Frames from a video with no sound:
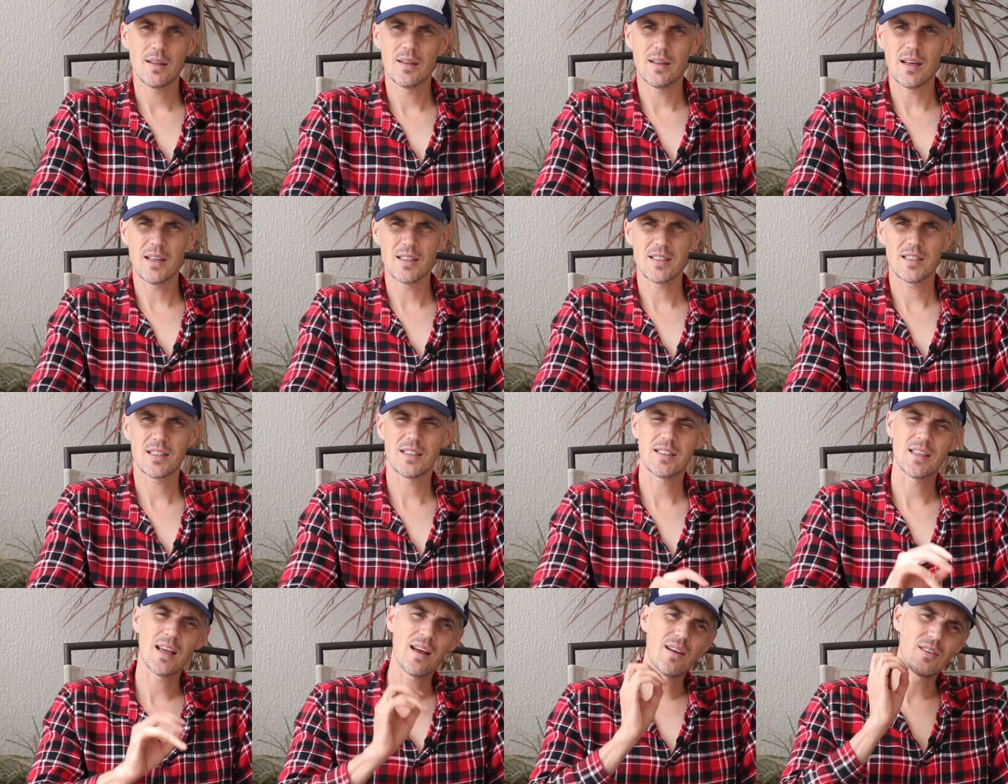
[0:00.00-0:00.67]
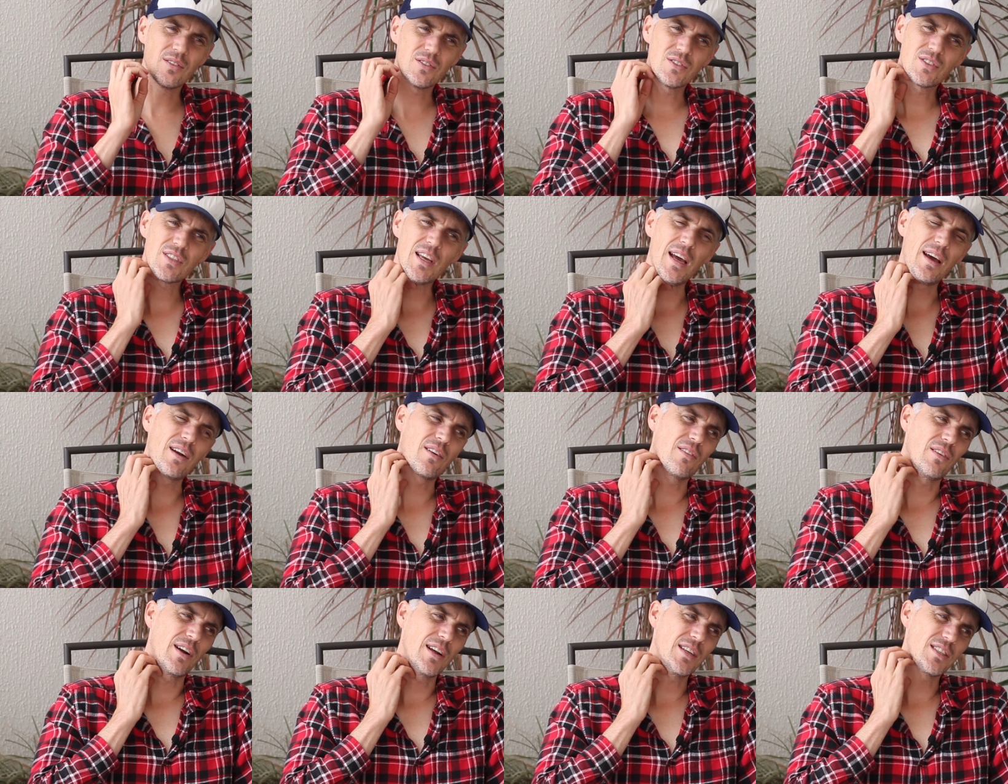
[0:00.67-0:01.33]
That sounds
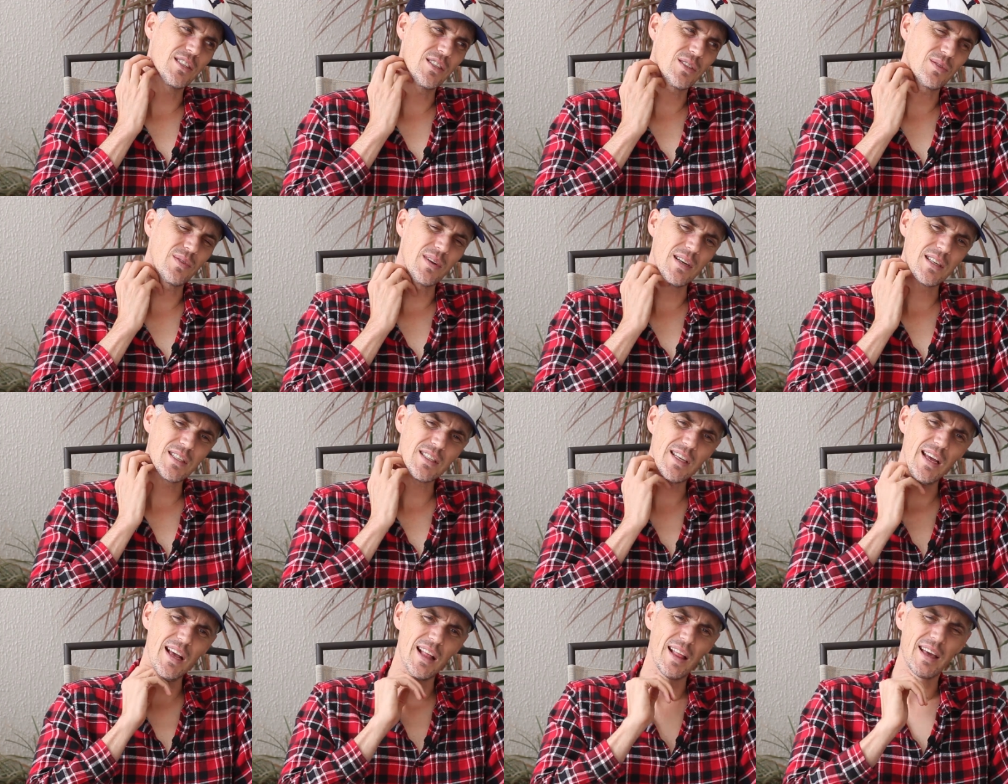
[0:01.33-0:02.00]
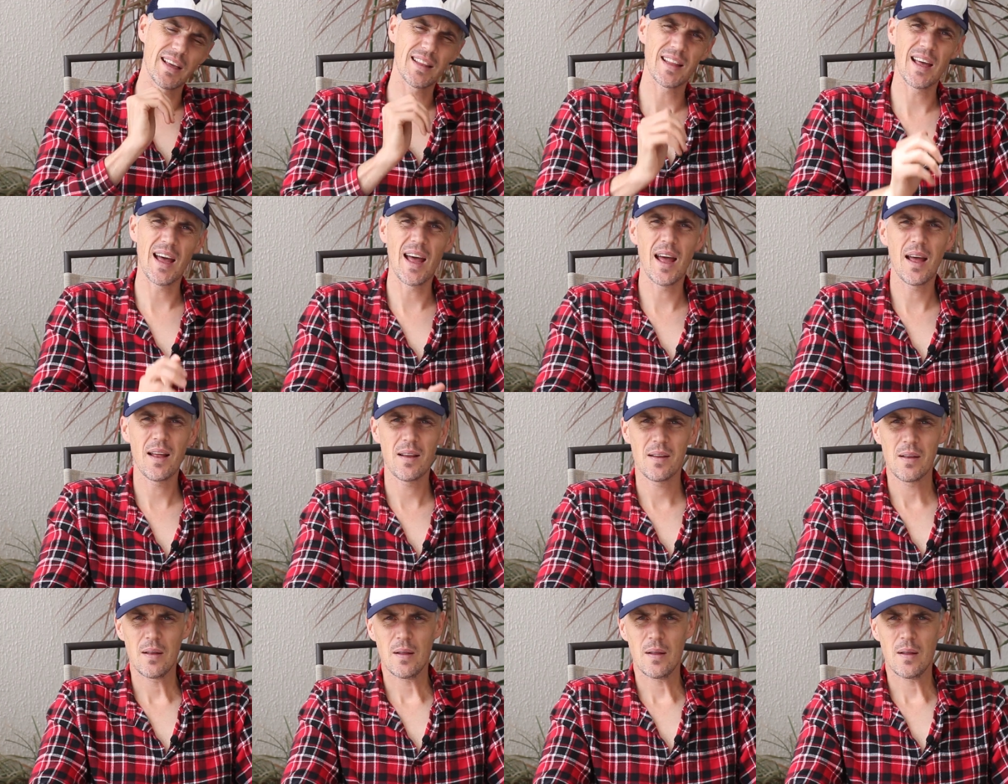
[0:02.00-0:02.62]
kind of racist when I say it like that.